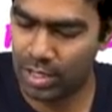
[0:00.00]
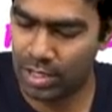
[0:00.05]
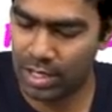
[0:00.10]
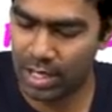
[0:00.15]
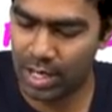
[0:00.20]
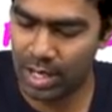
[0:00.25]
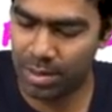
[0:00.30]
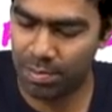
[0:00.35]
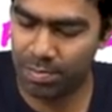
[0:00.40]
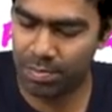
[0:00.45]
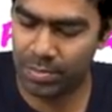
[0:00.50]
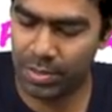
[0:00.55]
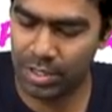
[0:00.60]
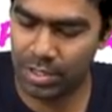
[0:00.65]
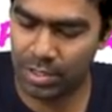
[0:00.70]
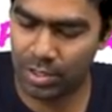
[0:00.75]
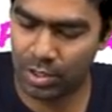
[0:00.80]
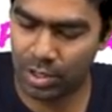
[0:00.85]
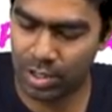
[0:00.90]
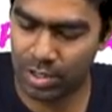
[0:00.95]
herpes
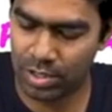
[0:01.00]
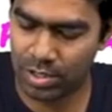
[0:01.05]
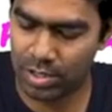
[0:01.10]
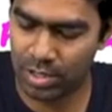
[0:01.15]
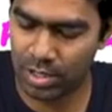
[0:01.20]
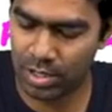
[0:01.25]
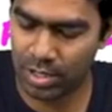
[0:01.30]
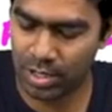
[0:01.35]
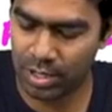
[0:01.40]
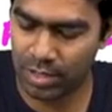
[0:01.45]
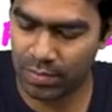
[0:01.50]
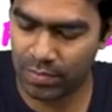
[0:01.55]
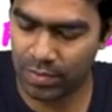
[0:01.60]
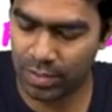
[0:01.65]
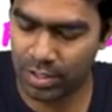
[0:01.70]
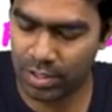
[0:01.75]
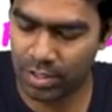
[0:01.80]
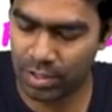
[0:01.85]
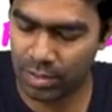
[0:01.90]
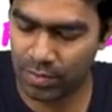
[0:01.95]
zoster
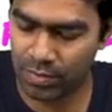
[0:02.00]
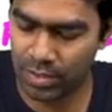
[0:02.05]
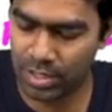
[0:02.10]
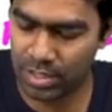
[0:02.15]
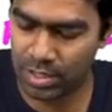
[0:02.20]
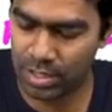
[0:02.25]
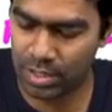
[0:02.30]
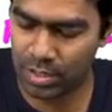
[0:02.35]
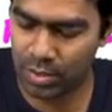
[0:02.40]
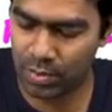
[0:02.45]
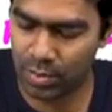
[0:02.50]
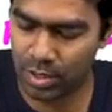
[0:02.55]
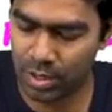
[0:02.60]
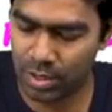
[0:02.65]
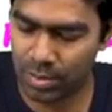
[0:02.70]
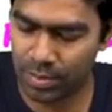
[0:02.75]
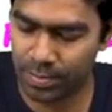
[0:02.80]
infection of the chest wall.